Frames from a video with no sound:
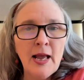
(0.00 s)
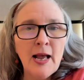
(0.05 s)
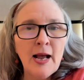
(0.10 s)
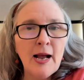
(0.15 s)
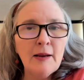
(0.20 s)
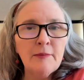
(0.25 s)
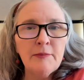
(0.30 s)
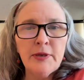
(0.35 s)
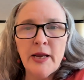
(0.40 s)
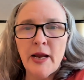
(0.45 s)

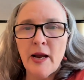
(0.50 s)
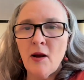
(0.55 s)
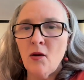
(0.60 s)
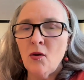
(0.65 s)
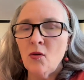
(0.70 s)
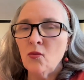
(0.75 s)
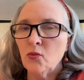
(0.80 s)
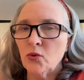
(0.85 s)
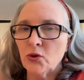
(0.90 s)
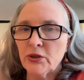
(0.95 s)
I'm
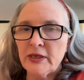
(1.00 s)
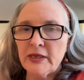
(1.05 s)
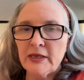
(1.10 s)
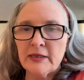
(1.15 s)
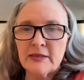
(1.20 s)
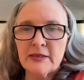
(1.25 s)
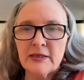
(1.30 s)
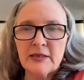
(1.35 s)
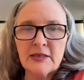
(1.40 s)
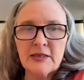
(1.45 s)
now working
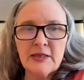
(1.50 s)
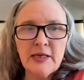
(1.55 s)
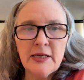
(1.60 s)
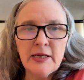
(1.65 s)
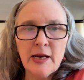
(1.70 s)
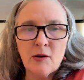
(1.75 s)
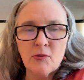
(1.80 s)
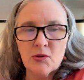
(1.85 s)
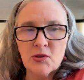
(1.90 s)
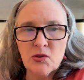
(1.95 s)
16
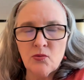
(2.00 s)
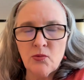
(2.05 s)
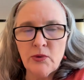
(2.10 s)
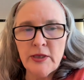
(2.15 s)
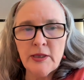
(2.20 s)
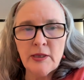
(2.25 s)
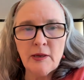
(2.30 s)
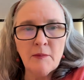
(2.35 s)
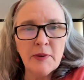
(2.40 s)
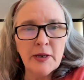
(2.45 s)
hours a
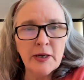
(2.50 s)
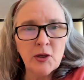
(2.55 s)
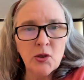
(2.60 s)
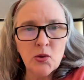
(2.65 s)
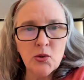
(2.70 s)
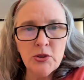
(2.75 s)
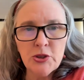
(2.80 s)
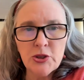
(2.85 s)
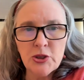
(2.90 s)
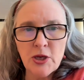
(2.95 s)
week at my
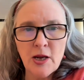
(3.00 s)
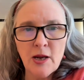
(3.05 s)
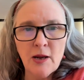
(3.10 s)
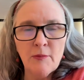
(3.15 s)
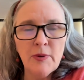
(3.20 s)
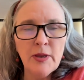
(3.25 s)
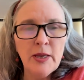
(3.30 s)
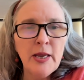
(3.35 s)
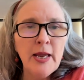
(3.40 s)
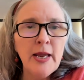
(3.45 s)
current job,